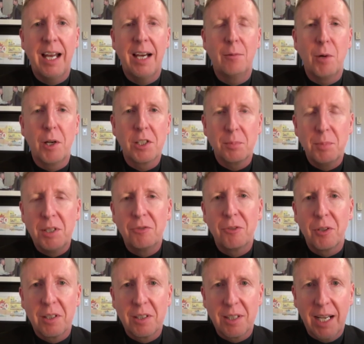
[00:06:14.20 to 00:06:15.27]
a recipe
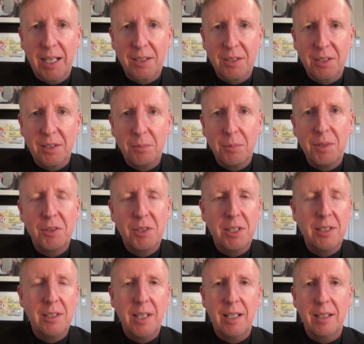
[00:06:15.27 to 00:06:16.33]
for disaster and we've
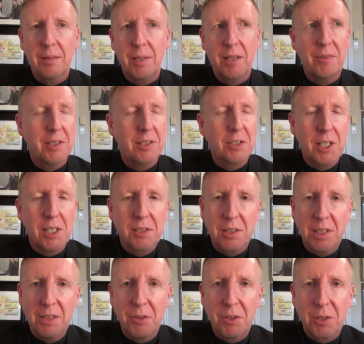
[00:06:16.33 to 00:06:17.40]
seen that i've had the chance to
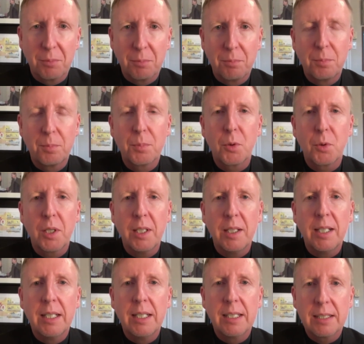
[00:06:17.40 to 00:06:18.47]
live in some pretty
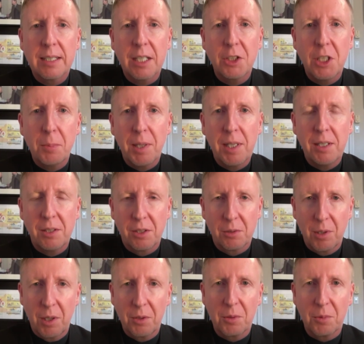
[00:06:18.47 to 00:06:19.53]
sketchy places
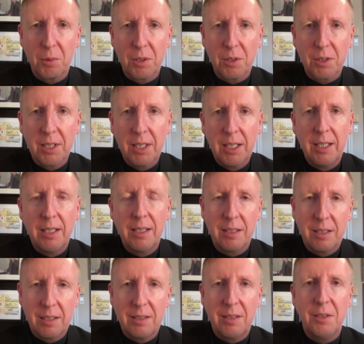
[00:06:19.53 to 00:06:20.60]
around the world
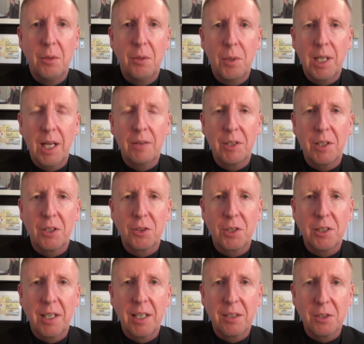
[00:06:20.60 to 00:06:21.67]
you don't want to have a country
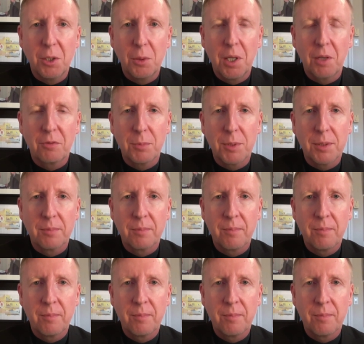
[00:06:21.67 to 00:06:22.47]
that has no government